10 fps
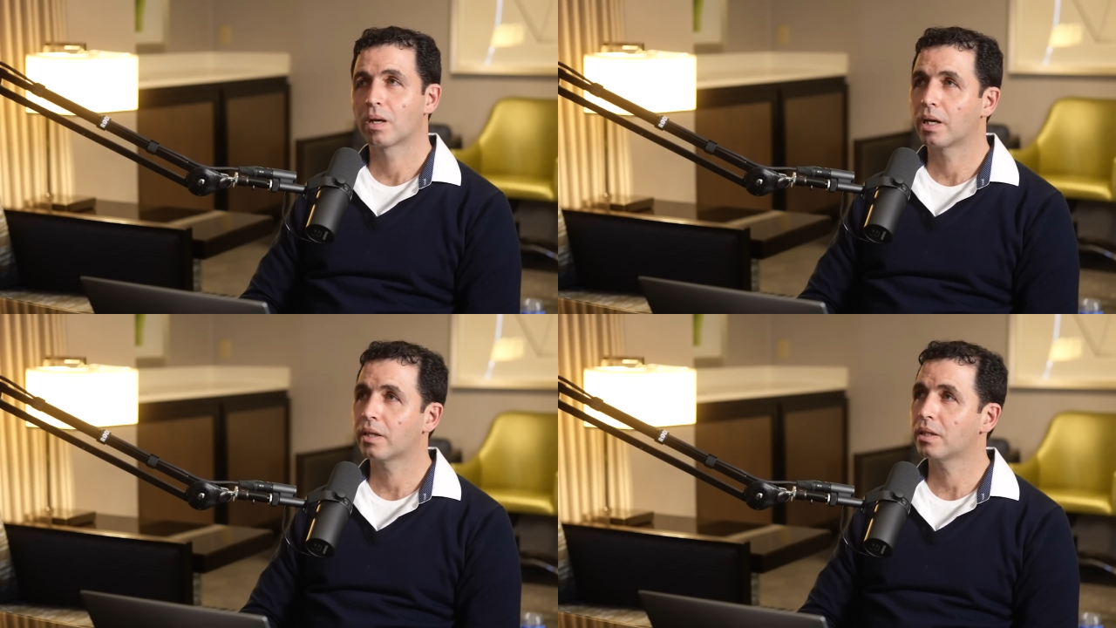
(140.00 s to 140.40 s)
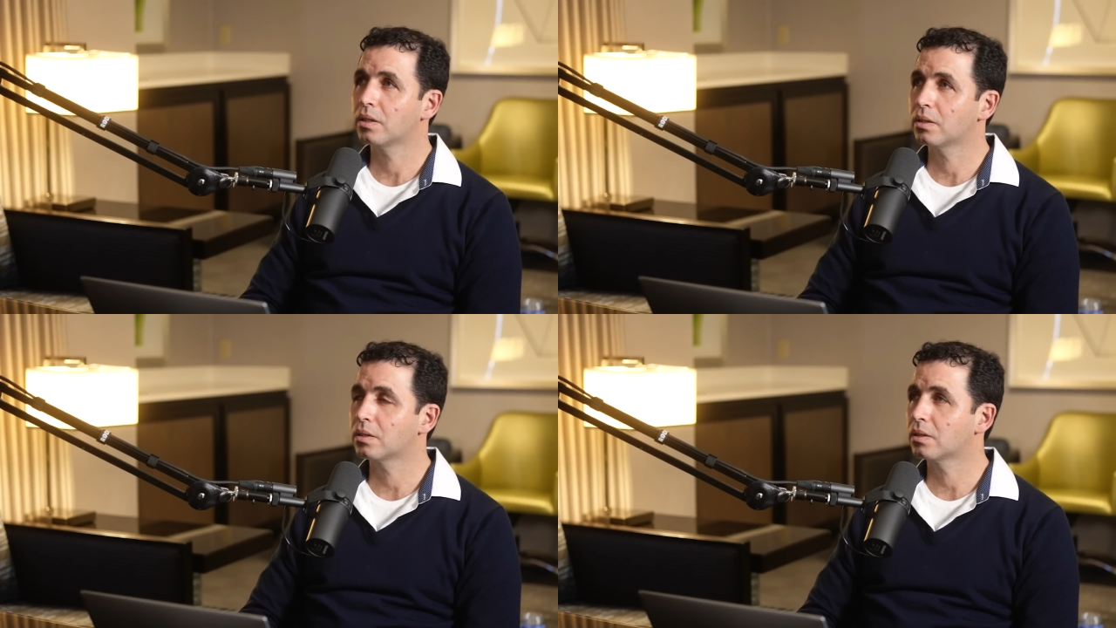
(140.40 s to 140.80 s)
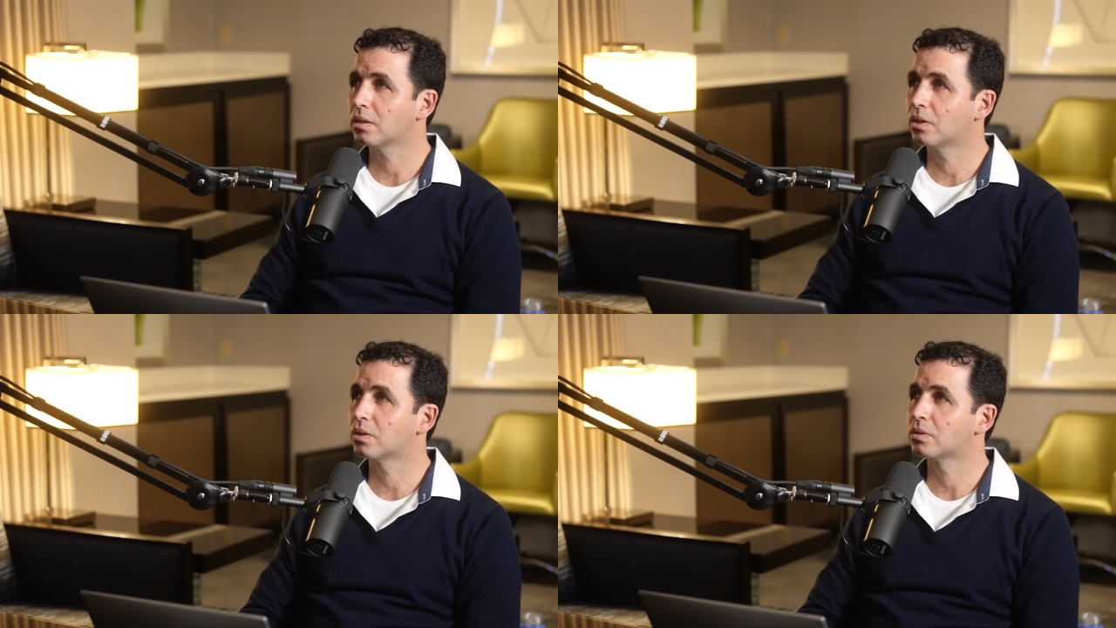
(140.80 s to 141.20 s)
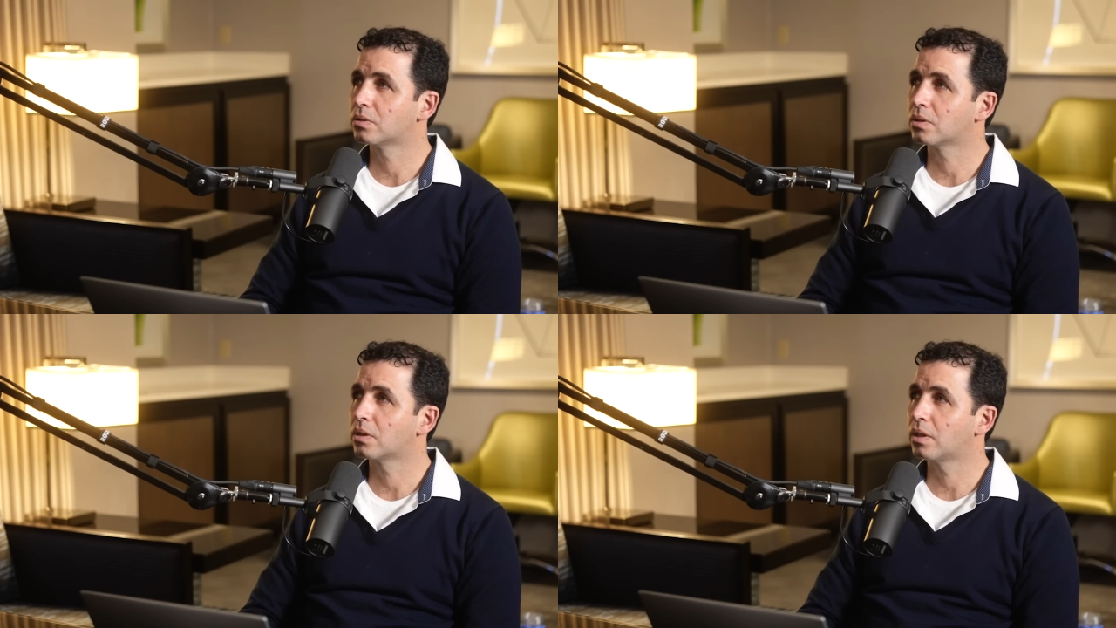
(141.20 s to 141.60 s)
I think you
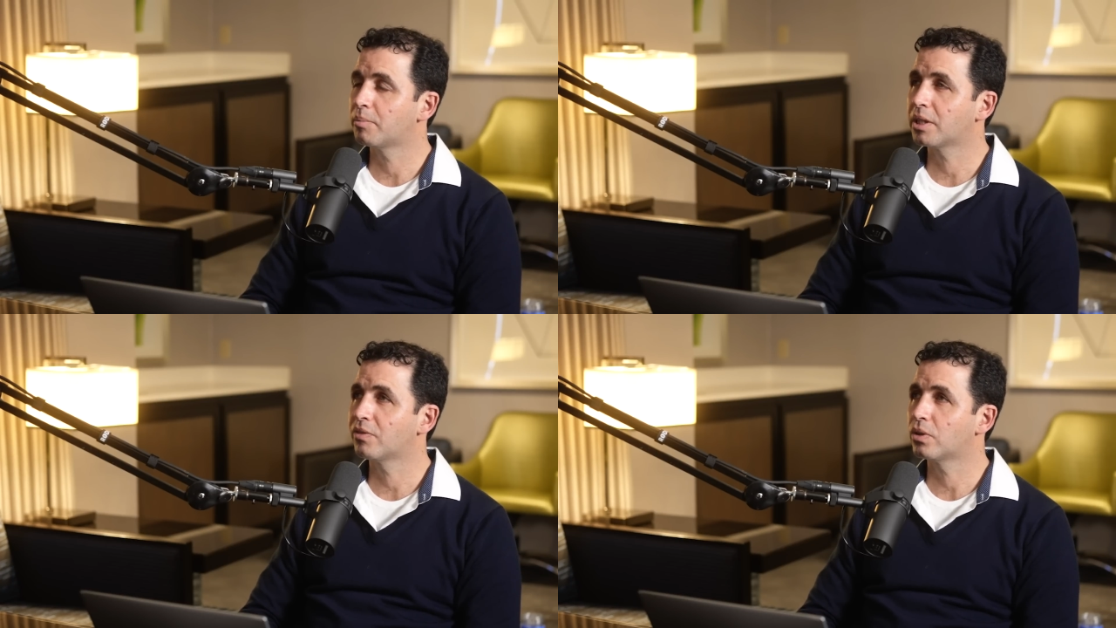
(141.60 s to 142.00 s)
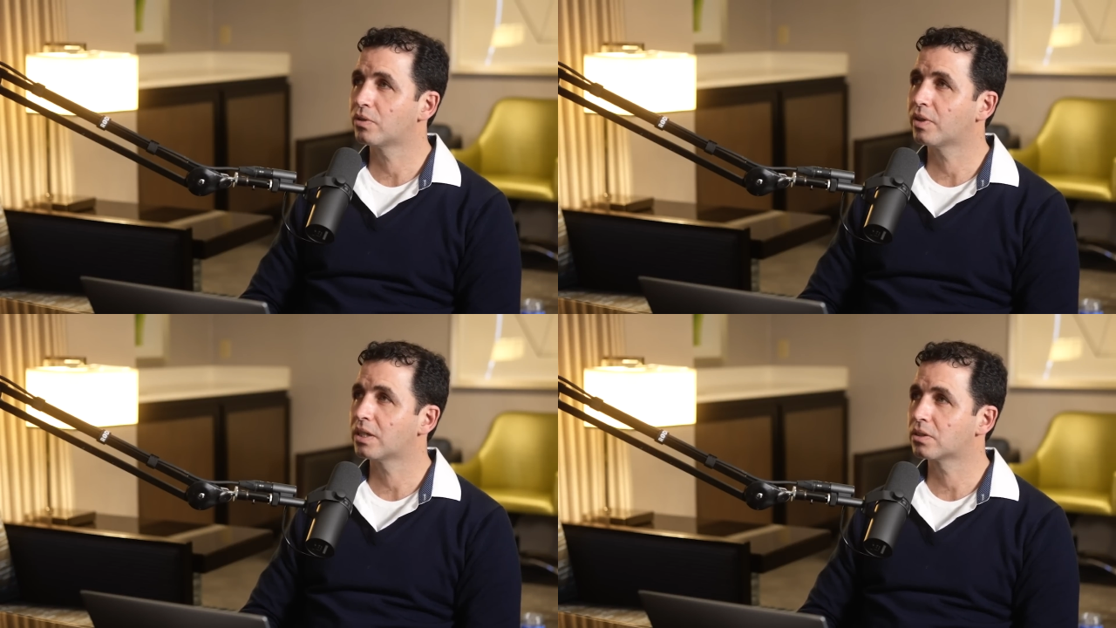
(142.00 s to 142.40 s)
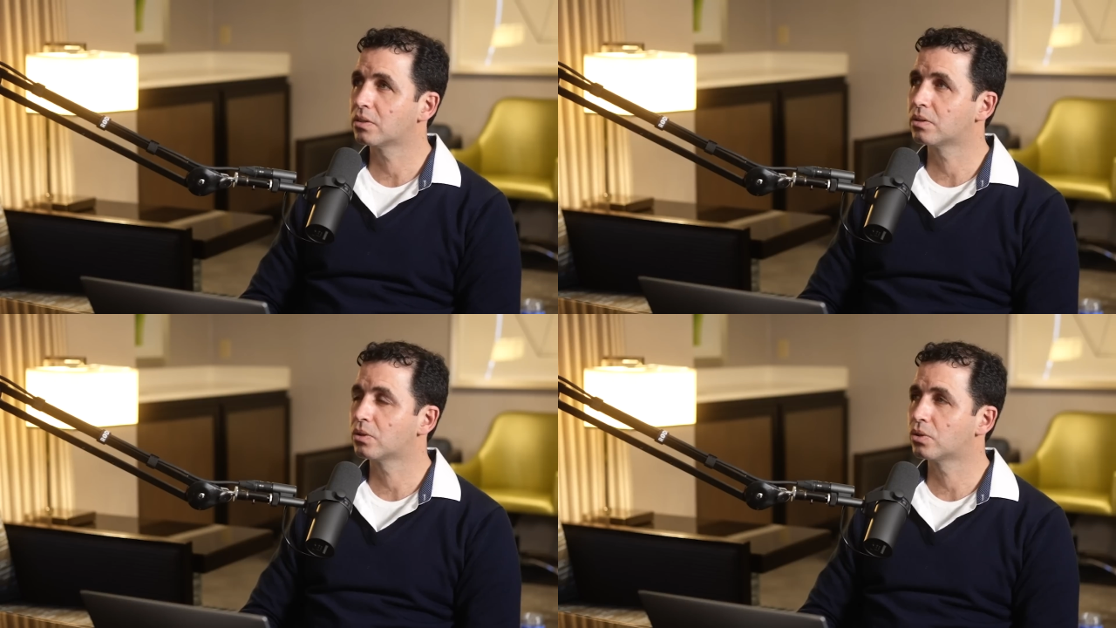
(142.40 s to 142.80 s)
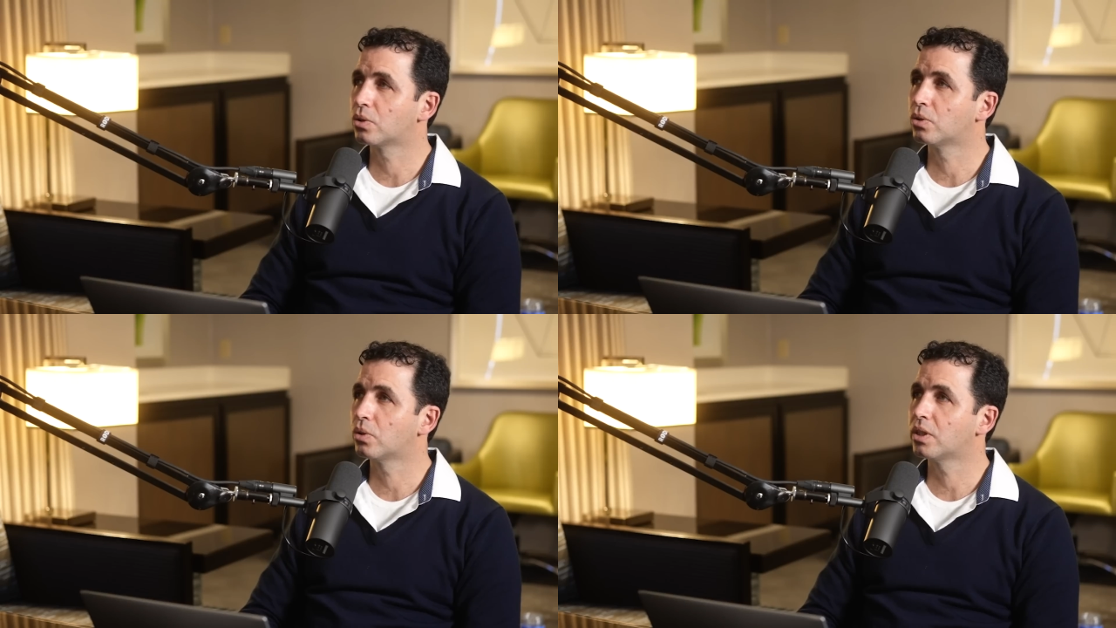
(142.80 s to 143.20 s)
know. Let me give you an advice. You could you
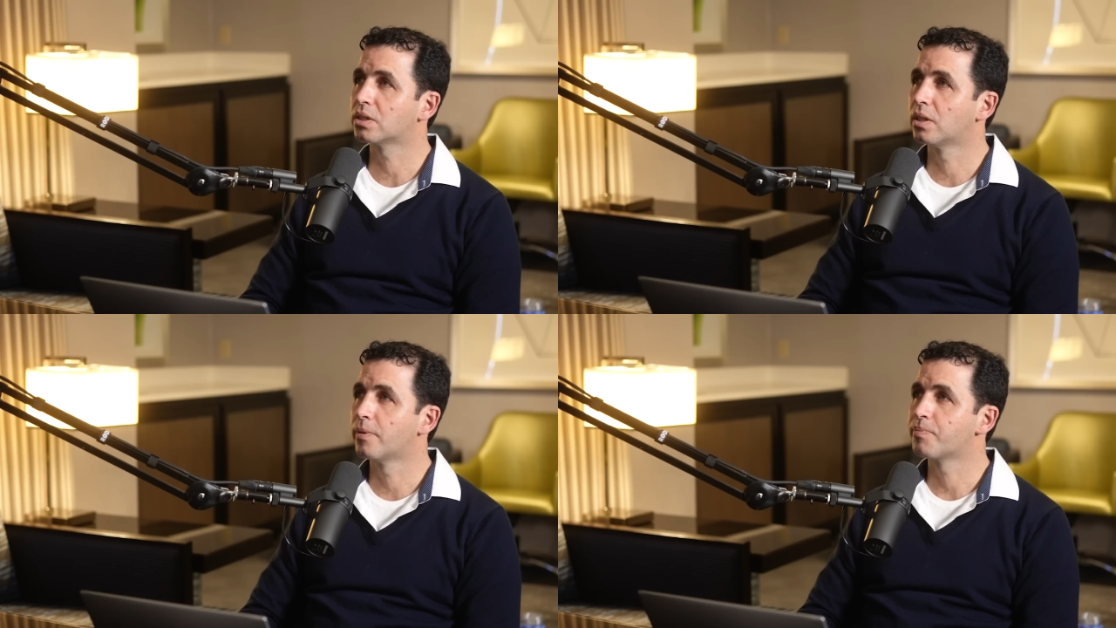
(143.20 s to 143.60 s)
could do this."